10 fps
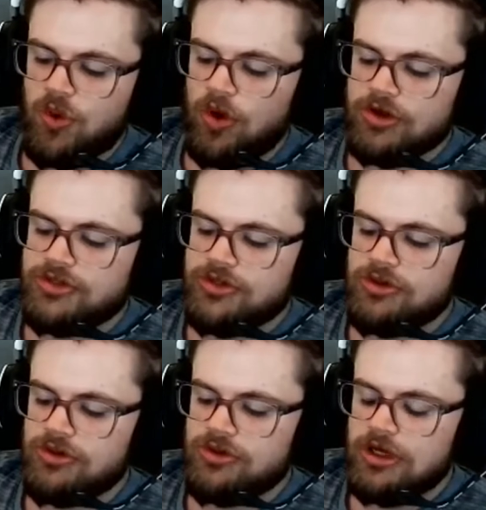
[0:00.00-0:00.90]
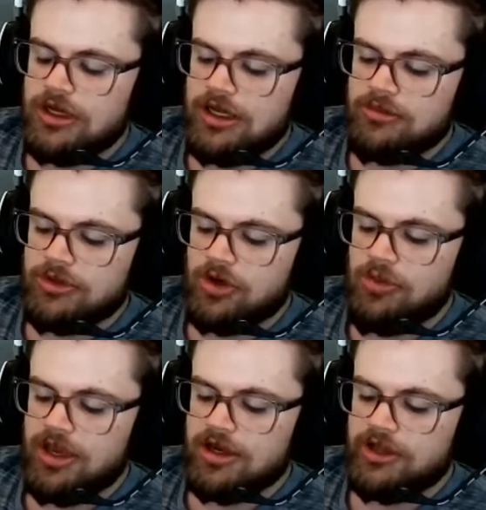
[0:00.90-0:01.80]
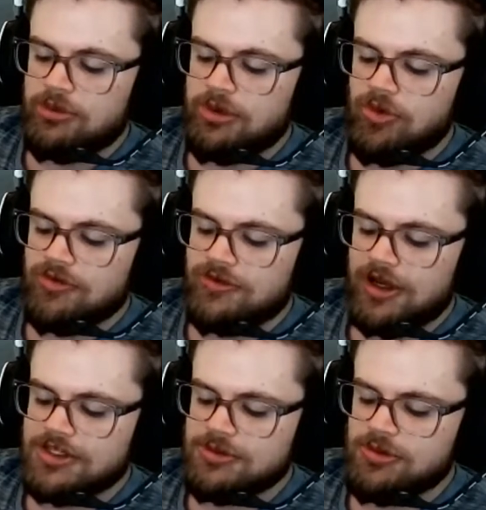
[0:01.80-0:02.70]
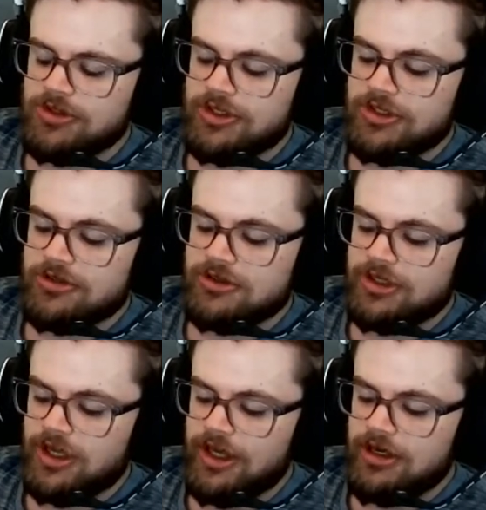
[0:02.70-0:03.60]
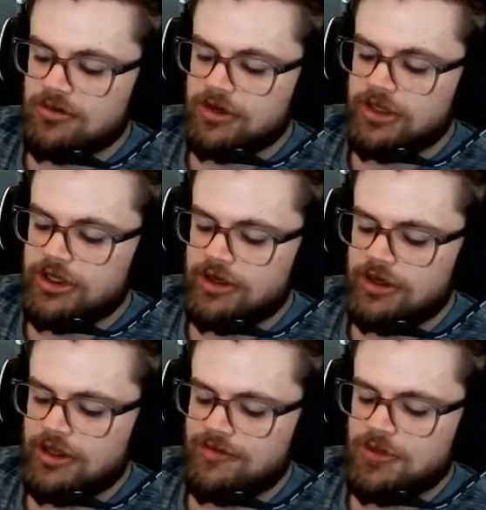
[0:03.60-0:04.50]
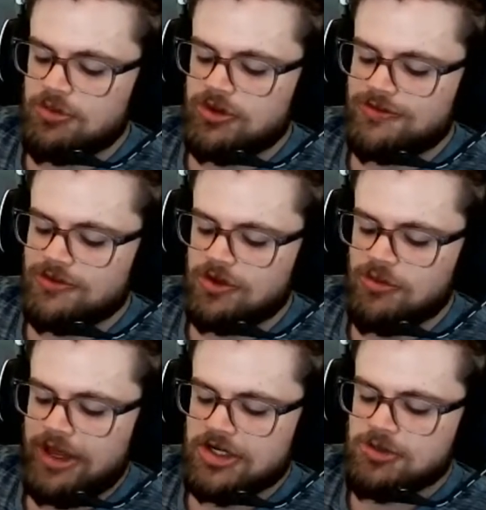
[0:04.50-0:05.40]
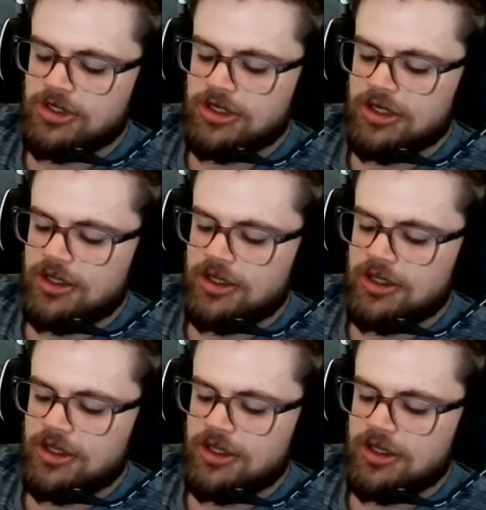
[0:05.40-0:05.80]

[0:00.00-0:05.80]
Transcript: or to make it a little bit more flexible to kind of really give people full management,